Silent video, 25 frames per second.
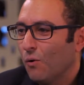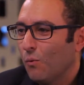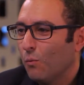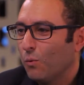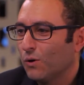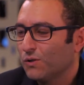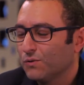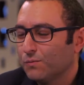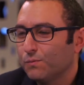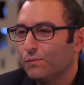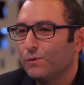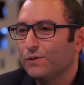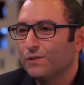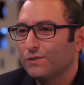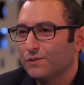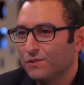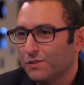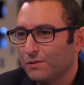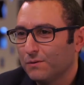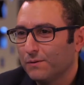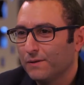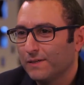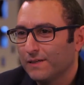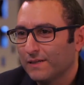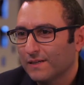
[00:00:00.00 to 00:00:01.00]
What we're
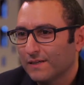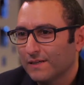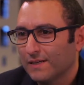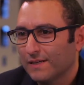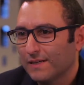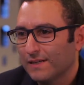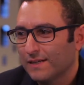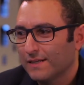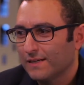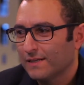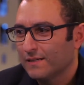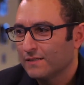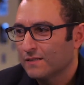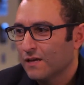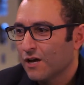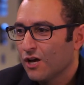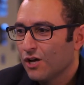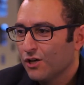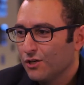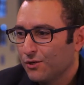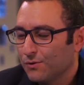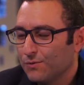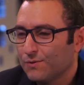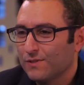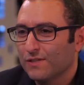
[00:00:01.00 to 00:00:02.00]
doing is
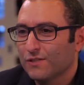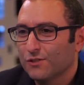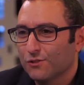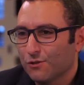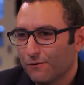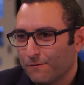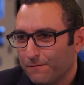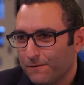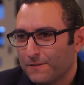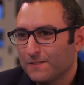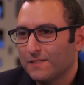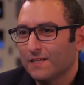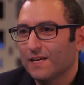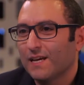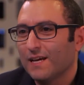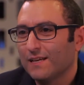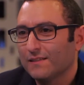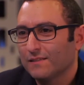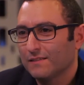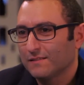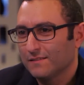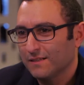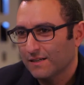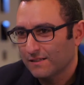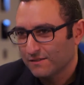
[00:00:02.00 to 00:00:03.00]
using
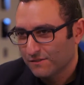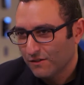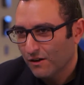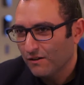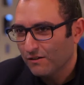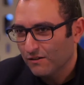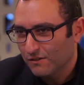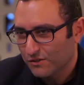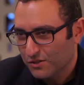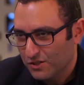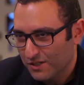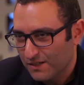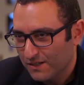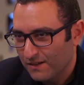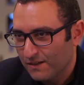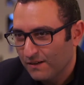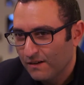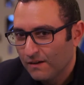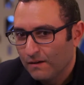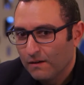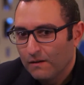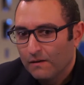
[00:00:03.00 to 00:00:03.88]
sophisticated technology